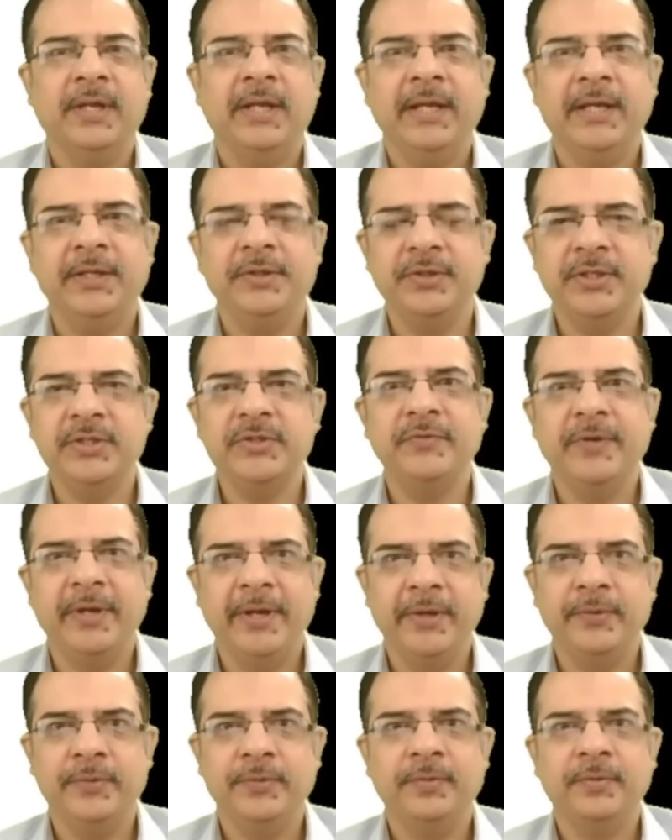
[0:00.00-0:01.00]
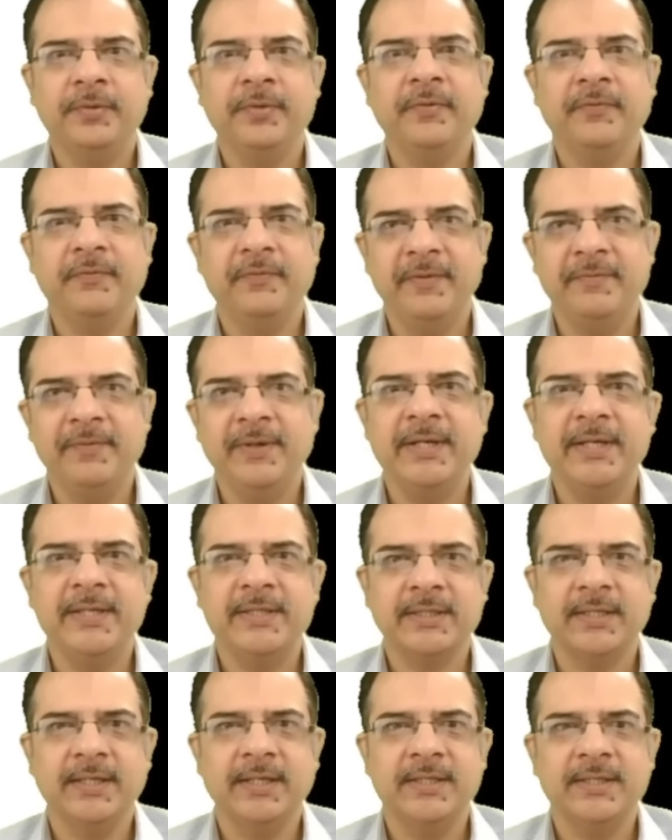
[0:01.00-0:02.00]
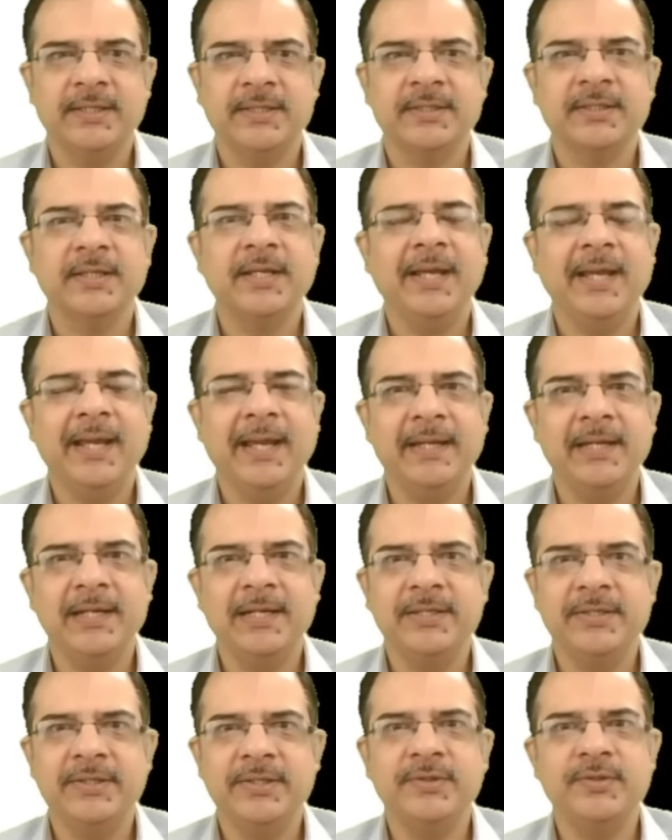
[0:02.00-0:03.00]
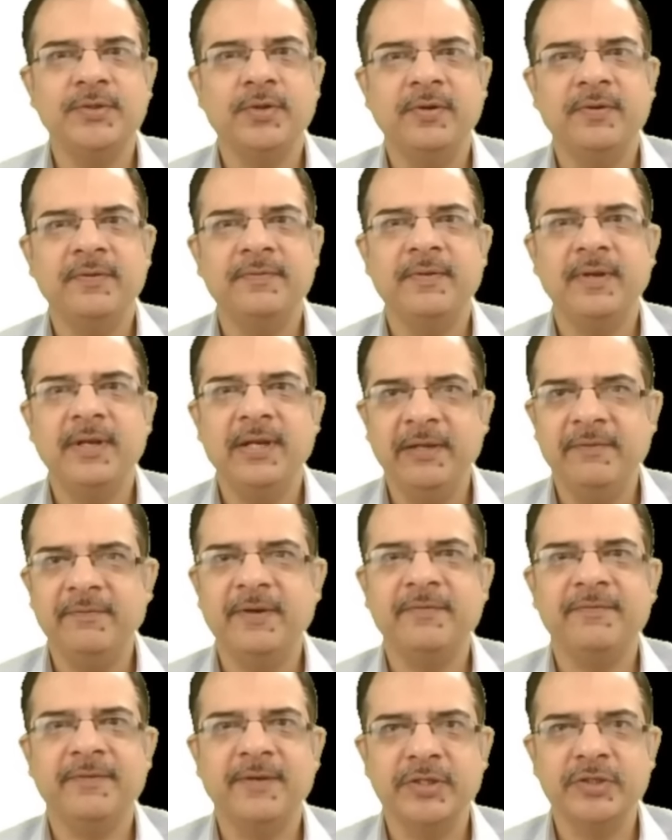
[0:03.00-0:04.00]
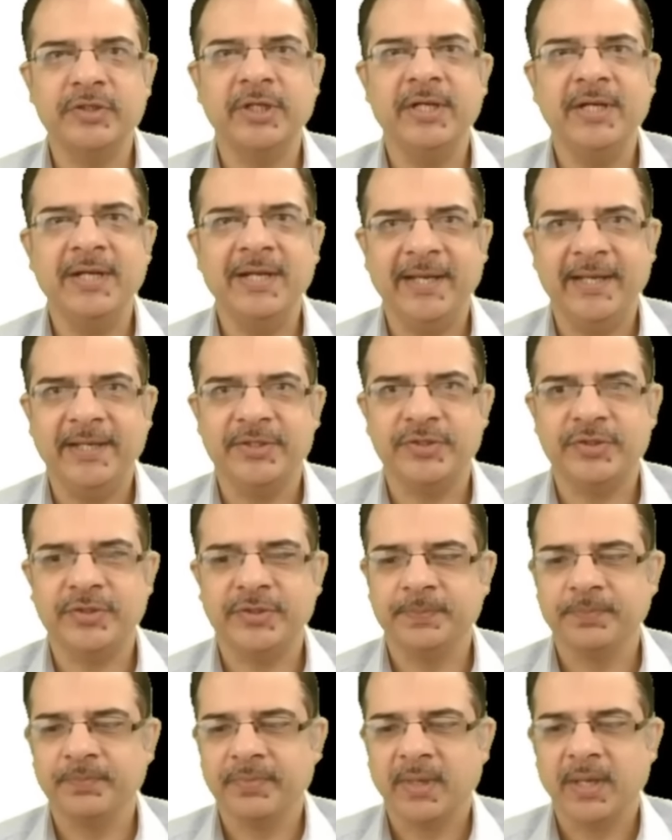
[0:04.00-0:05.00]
In this video, we will discuss analysis of liver function test.